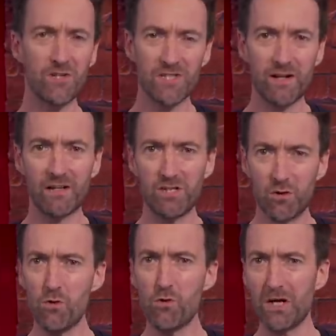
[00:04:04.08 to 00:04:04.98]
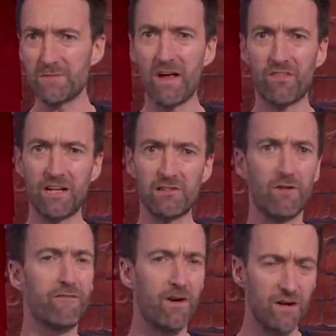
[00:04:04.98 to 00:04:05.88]
cyclists always make things
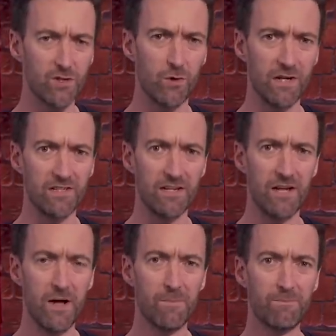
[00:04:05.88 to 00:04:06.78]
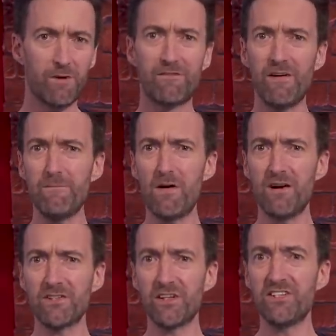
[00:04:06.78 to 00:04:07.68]
look far too easy, but Van
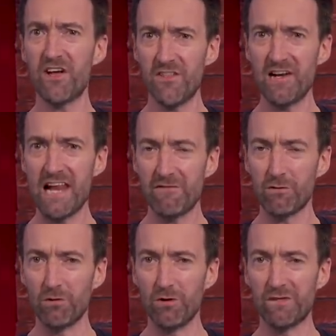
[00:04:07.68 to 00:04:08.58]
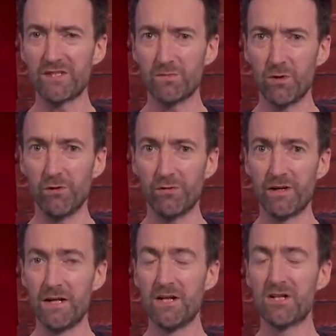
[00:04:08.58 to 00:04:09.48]
Baarle is on another level of smooth.
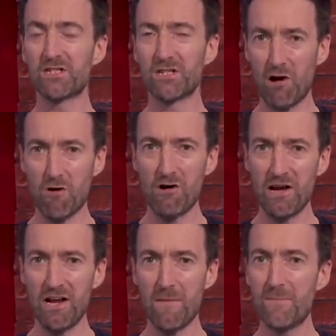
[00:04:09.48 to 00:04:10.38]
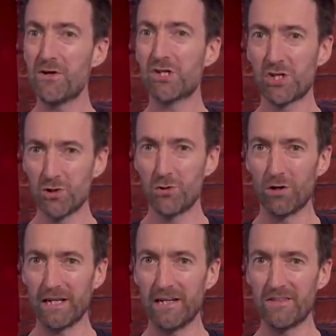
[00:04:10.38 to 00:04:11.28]
Slowly but
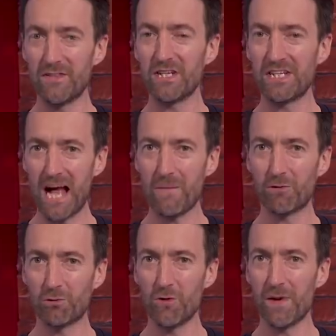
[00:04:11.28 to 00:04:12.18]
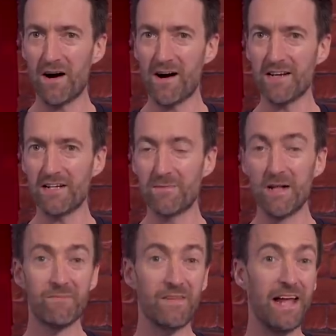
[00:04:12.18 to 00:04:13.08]
surely, the gap grew behind him,
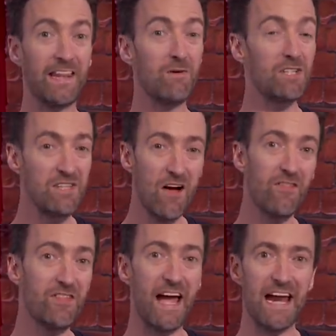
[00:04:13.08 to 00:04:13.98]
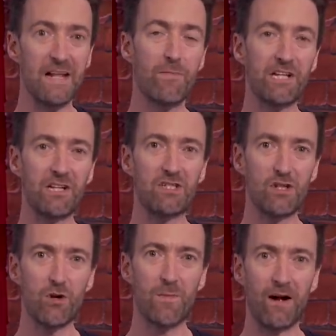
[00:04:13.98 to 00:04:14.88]
and there was nothing that anybody could
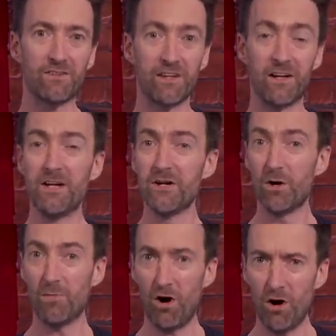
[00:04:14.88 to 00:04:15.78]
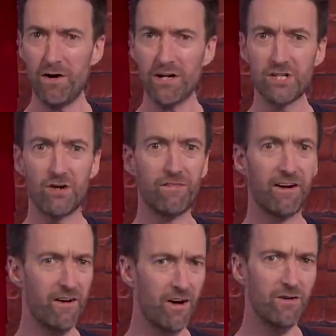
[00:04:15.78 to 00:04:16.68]
do about it. Not Mohorič, not
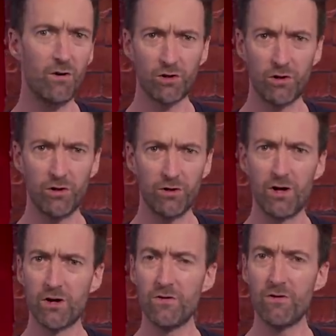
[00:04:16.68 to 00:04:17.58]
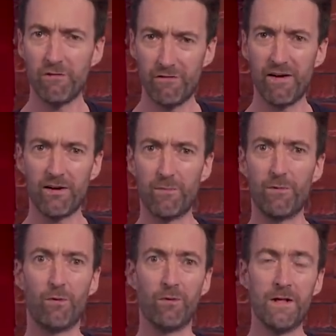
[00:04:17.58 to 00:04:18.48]
Van Aert, not Kung, not Van der
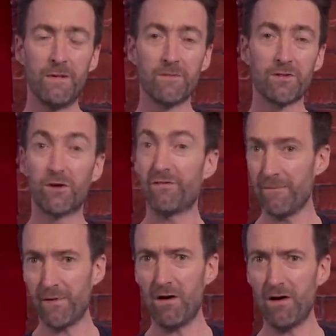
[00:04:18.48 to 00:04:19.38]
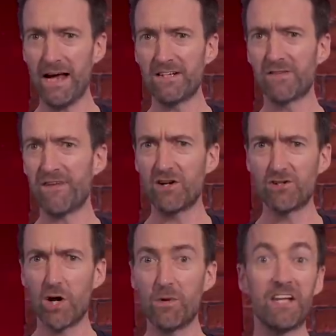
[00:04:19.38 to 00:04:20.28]
Poel. So Van Baarle entered the
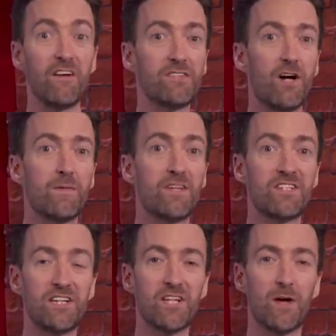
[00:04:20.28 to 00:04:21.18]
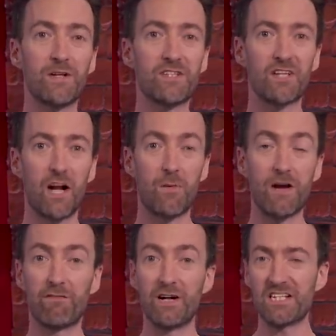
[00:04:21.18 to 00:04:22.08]
velodrome with enough time to sit up and
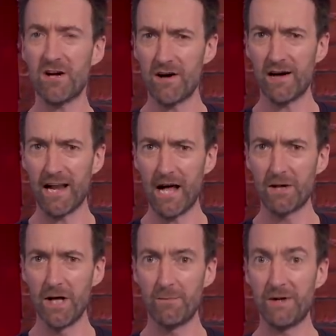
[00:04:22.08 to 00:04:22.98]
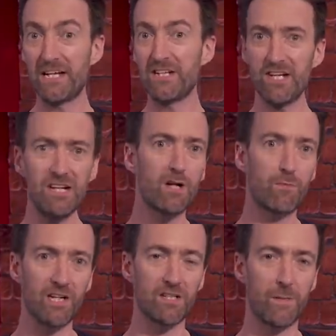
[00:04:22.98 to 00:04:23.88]
celebrate for an entire lap, but he continued to
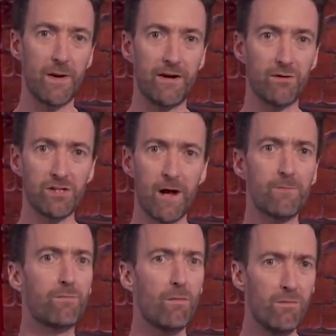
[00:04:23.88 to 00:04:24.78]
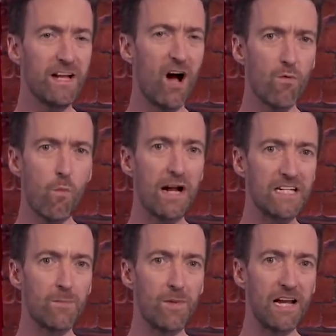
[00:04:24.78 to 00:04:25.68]
press on the pedals, probably unwilling
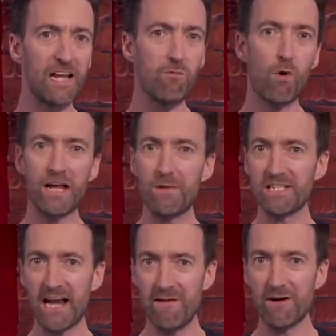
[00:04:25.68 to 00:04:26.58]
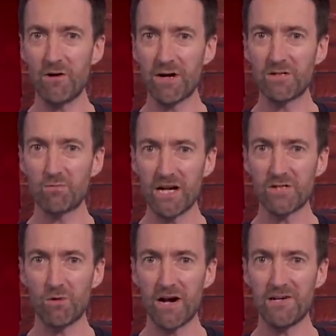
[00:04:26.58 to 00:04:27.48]
to believe what he was hearing on his
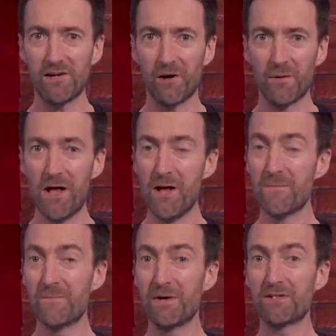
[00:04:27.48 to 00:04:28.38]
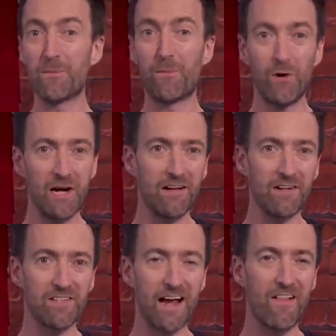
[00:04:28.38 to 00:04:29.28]
race radio. But it was a
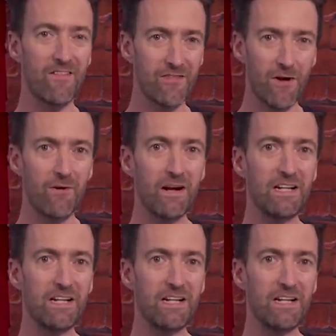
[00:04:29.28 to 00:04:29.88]
brilliant and thoroughly